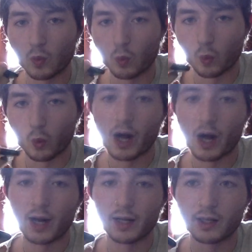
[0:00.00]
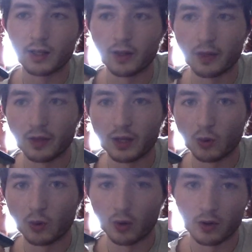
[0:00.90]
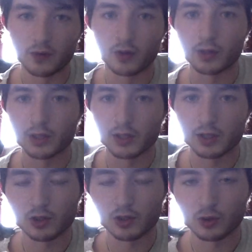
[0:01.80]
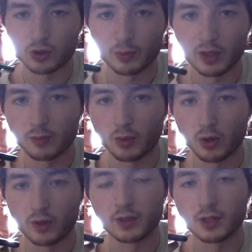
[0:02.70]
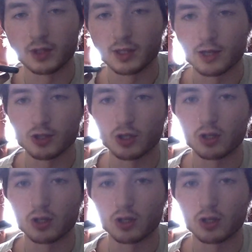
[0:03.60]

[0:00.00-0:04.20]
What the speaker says: why the autofocus is such a big point of contention